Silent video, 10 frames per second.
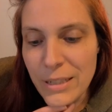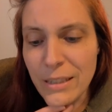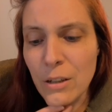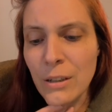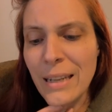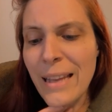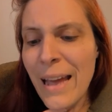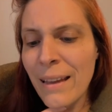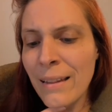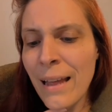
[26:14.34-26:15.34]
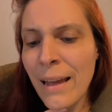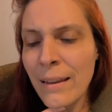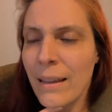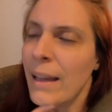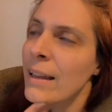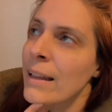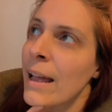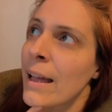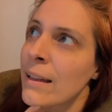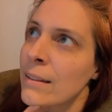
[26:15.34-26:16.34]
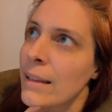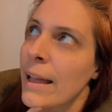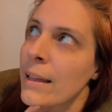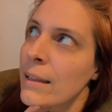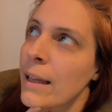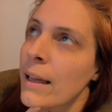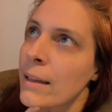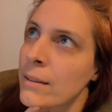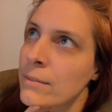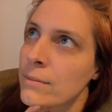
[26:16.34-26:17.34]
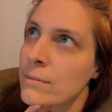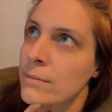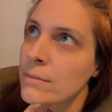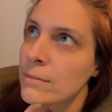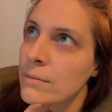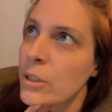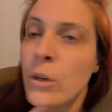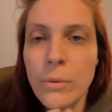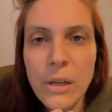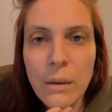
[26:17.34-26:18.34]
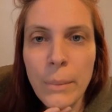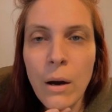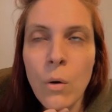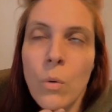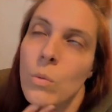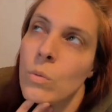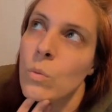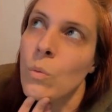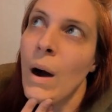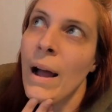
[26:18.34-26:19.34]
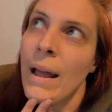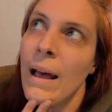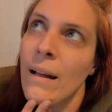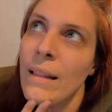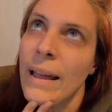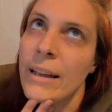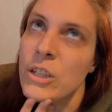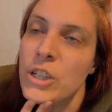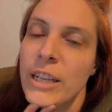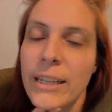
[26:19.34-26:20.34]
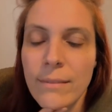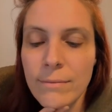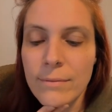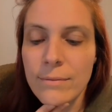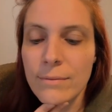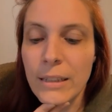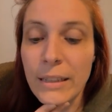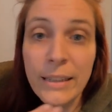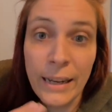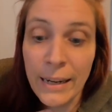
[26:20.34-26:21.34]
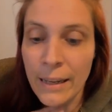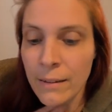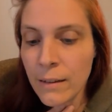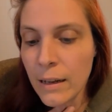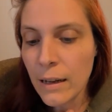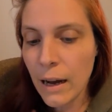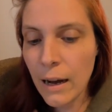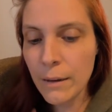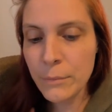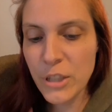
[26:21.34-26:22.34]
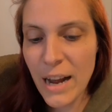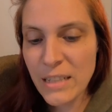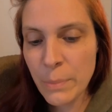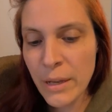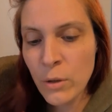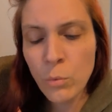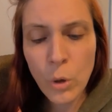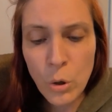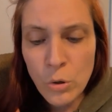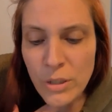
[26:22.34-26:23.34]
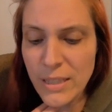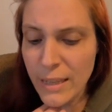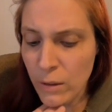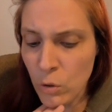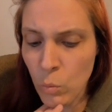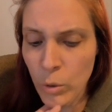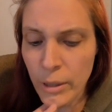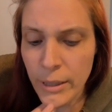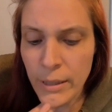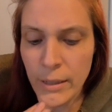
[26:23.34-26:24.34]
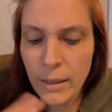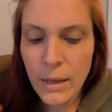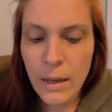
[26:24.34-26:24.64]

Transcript: is it called? Yang Yang. You know what I'm talking about. YLANG, and then that again. Jasmine, rose, sandalwood,